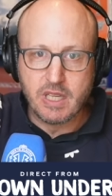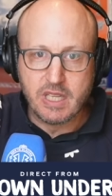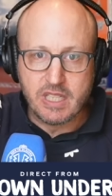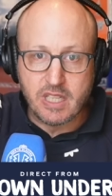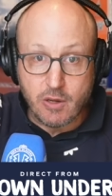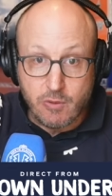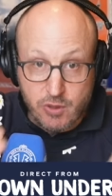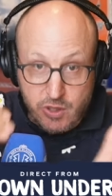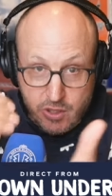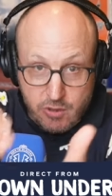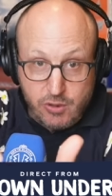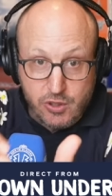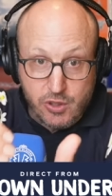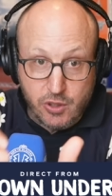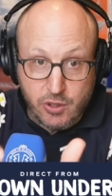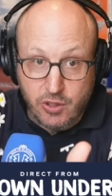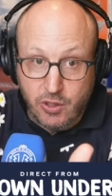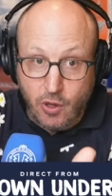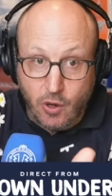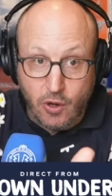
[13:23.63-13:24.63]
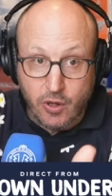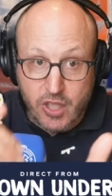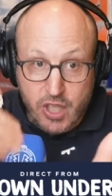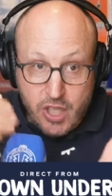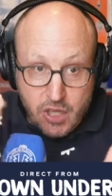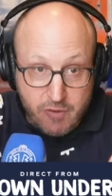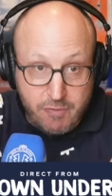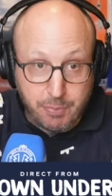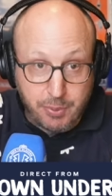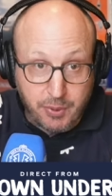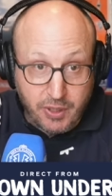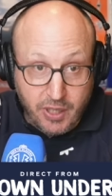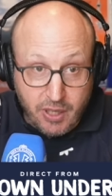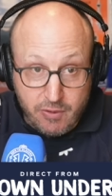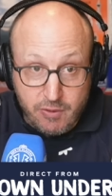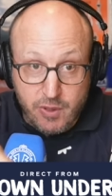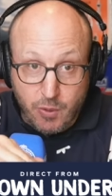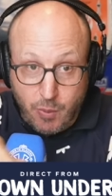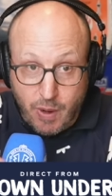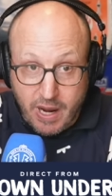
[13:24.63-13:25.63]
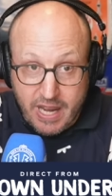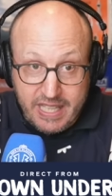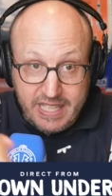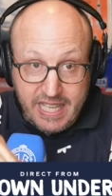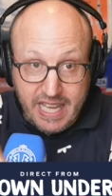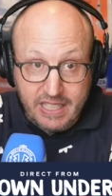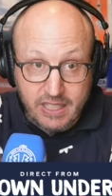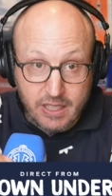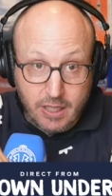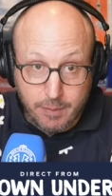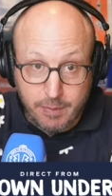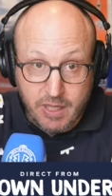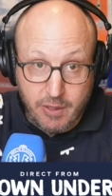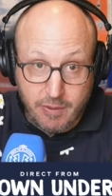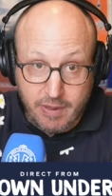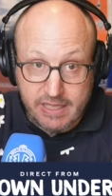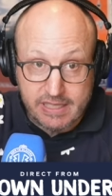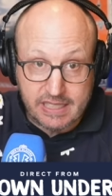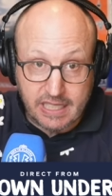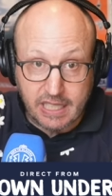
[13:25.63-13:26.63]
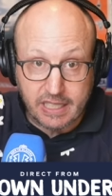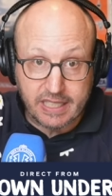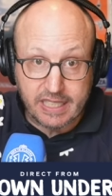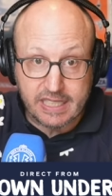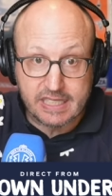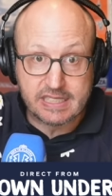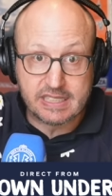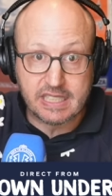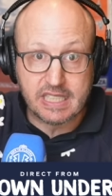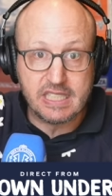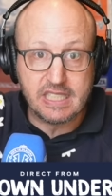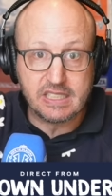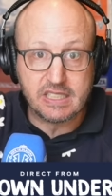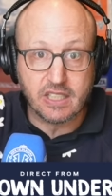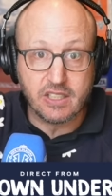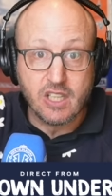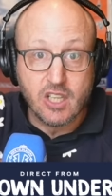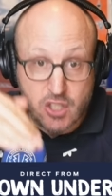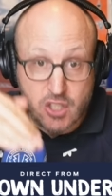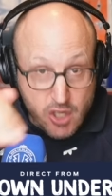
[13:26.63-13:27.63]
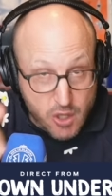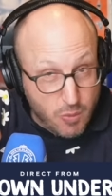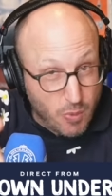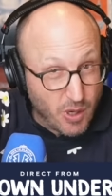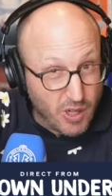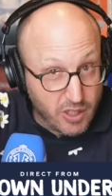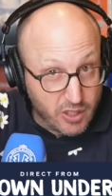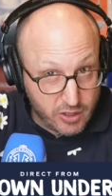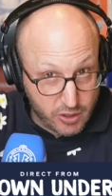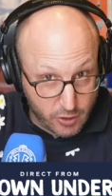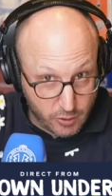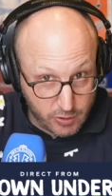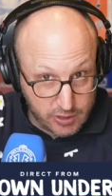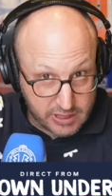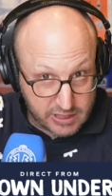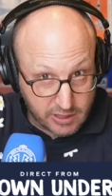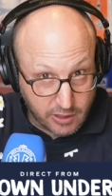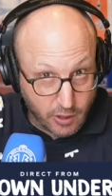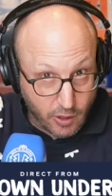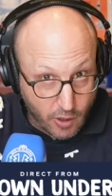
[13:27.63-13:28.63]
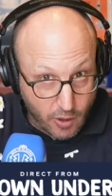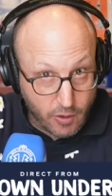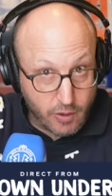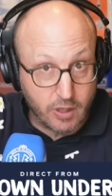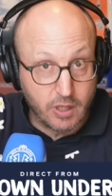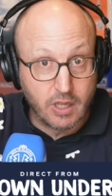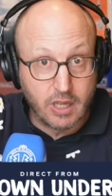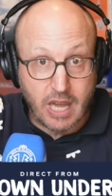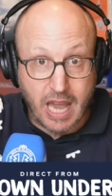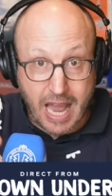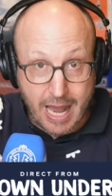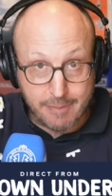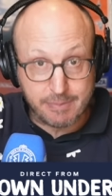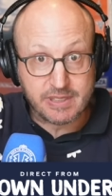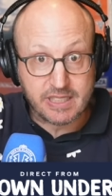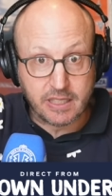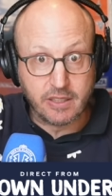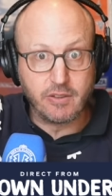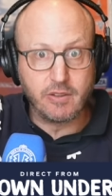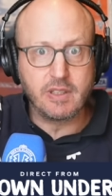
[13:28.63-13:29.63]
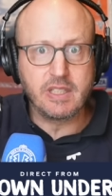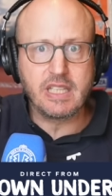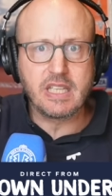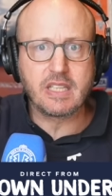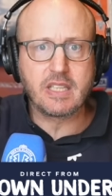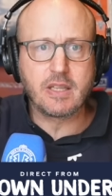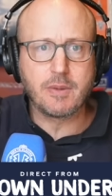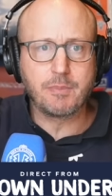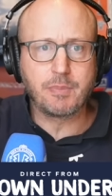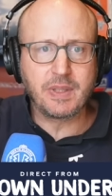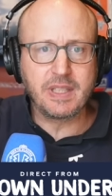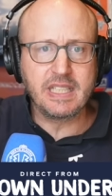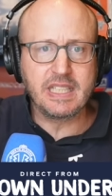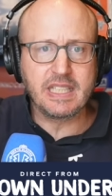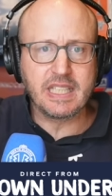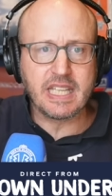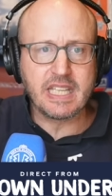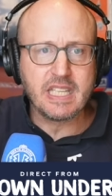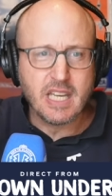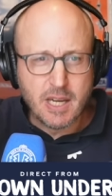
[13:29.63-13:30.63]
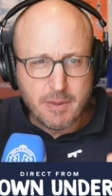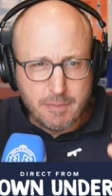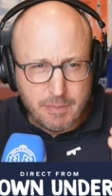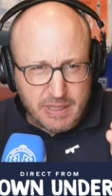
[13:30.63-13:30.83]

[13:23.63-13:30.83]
You know, you should not. You've blown away the NWSL this season. You earned your slot absolutely and completely.